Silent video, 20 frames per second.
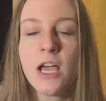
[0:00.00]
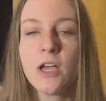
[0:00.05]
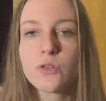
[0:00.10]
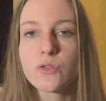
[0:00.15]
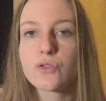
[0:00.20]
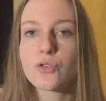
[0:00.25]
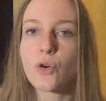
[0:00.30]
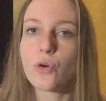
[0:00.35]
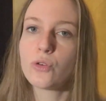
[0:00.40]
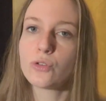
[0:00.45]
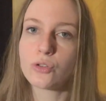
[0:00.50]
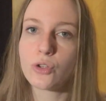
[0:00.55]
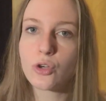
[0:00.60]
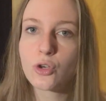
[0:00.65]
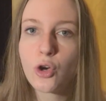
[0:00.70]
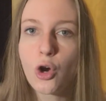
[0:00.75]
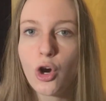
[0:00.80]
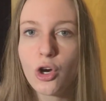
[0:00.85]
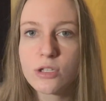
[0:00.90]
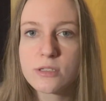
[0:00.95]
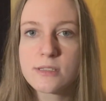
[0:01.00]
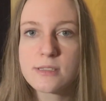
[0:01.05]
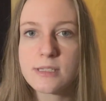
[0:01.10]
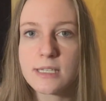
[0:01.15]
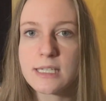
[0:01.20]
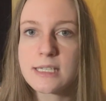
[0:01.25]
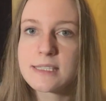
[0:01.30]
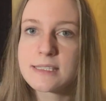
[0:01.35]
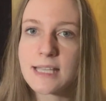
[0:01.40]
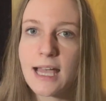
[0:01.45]
So the cons
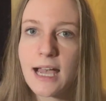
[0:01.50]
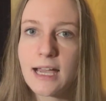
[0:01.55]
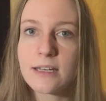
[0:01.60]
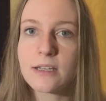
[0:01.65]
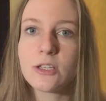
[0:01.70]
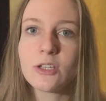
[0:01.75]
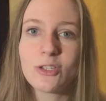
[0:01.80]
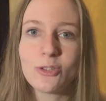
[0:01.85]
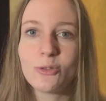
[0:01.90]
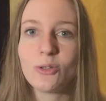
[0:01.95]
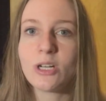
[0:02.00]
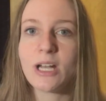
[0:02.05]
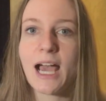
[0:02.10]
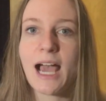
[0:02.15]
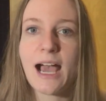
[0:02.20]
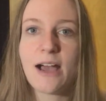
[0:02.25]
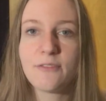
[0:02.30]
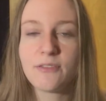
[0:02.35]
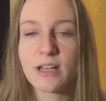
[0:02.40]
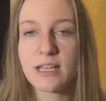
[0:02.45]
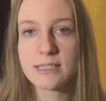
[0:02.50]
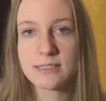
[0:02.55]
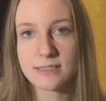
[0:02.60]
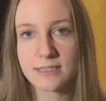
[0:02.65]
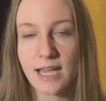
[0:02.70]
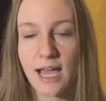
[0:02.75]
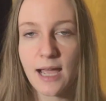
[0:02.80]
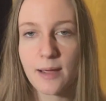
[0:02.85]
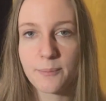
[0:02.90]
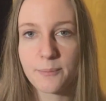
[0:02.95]
is that you're gonna have less
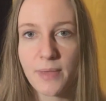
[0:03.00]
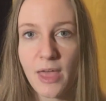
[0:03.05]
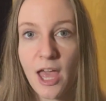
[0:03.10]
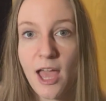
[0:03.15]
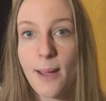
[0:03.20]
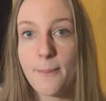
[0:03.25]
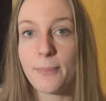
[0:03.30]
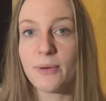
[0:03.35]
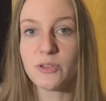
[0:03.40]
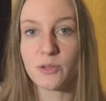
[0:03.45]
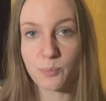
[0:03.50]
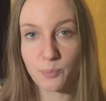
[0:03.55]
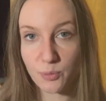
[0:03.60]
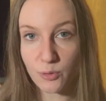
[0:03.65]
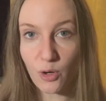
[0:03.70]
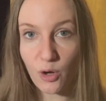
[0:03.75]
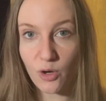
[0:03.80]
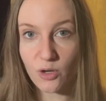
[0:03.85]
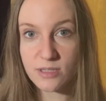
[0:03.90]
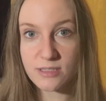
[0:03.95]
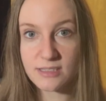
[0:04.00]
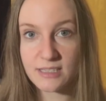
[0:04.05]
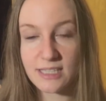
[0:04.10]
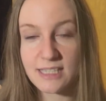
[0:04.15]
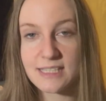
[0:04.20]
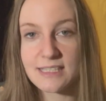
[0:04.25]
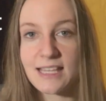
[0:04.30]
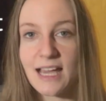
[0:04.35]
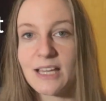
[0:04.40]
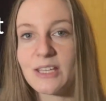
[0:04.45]
time, but the pros
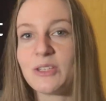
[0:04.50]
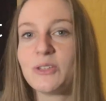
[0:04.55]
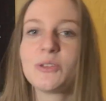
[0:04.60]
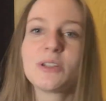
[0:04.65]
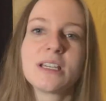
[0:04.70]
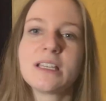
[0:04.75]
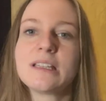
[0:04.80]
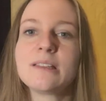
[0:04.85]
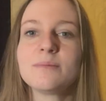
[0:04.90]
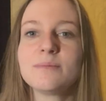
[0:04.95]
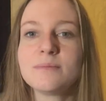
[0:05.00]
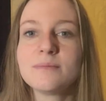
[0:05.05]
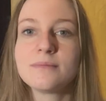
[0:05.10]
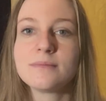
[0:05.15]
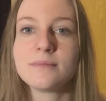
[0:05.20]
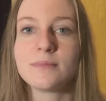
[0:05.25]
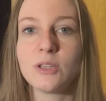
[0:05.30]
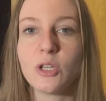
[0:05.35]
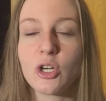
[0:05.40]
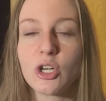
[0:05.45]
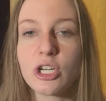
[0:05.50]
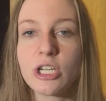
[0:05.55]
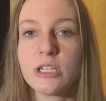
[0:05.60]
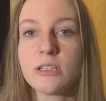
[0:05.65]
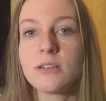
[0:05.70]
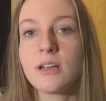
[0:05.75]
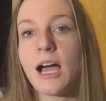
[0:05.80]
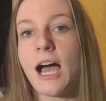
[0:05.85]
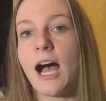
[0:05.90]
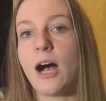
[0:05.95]
is that you can
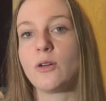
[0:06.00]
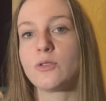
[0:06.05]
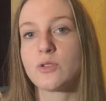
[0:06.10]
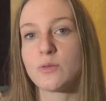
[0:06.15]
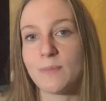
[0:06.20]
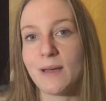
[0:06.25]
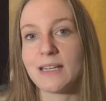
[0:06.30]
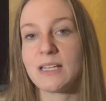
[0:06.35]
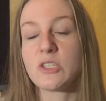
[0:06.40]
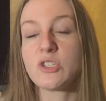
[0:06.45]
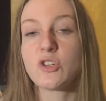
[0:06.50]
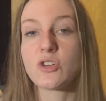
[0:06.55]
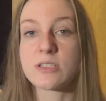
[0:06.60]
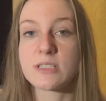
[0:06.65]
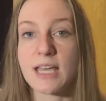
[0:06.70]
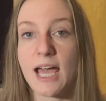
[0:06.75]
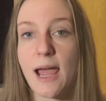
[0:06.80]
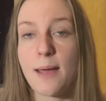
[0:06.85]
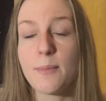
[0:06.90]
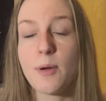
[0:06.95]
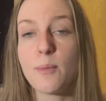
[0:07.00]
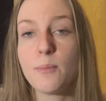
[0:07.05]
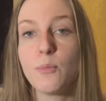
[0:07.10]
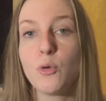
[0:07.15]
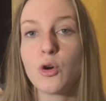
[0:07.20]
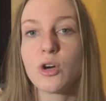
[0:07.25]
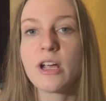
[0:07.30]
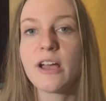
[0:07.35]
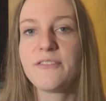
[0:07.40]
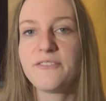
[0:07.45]
learn how to manage your time
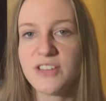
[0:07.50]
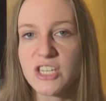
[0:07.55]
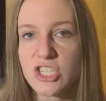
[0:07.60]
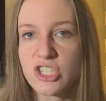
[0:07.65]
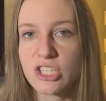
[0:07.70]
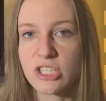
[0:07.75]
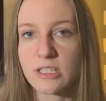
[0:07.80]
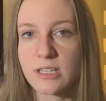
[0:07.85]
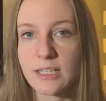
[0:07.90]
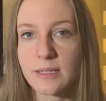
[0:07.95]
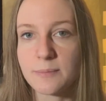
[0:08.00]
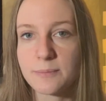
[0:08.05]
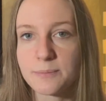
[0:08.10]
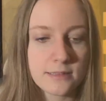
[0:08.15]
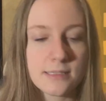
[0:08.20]
more efficiently.